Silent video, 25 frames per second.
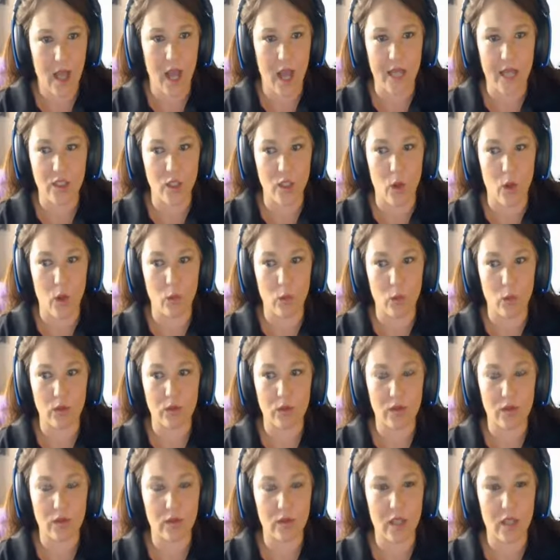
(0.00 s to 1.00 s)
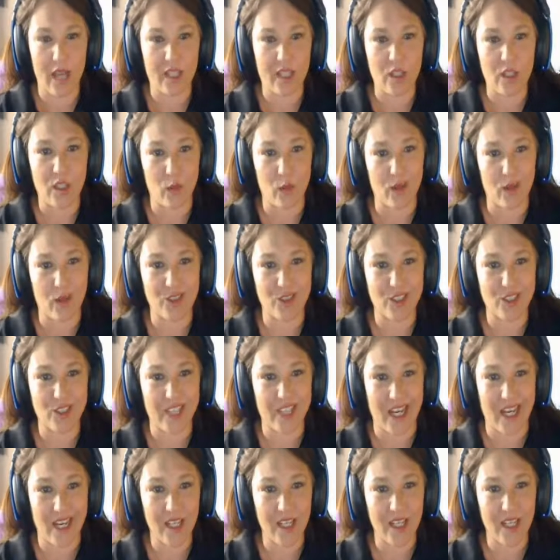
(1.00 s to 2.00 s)
I don't, I don't
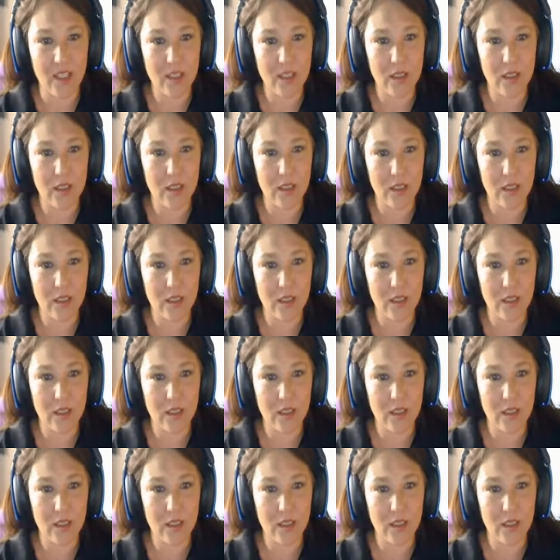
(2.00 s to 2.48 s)
understand